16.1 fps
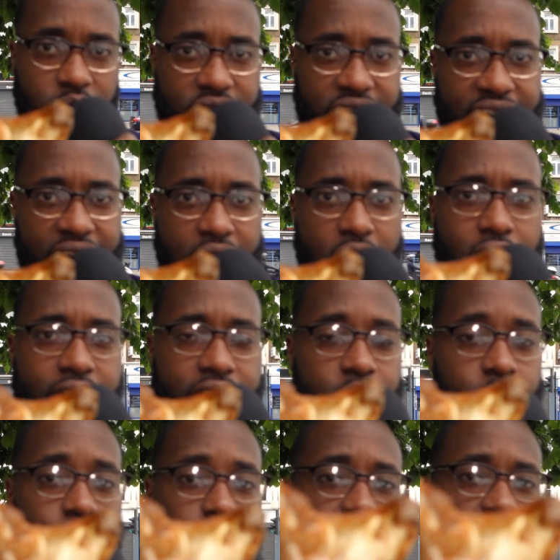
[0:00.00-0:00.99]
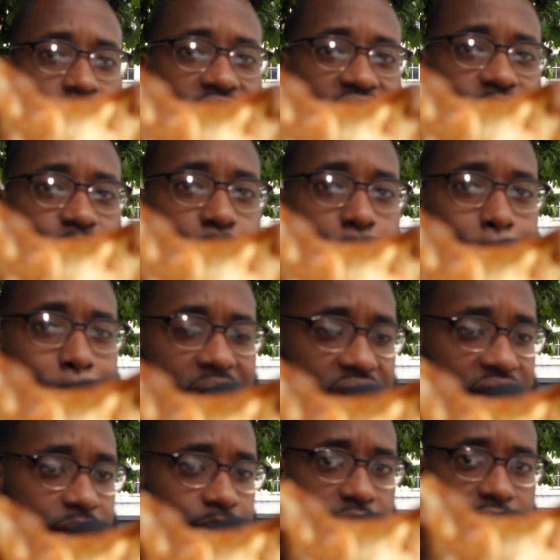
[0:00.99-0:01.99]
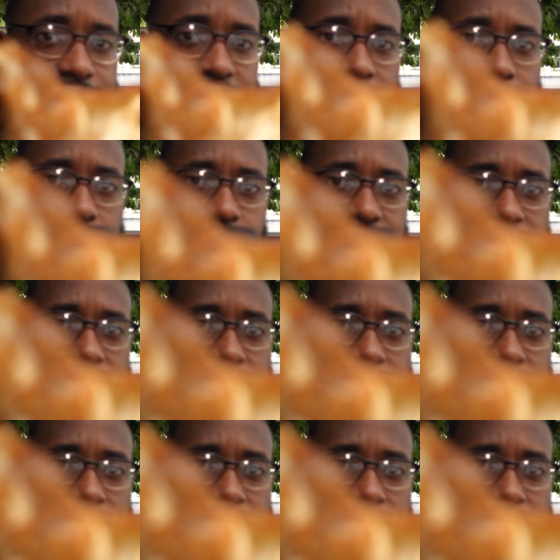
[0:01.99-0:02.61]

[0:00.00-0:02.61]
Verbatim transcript: Look at that. All right, cool. So it is burning my finger. Wait,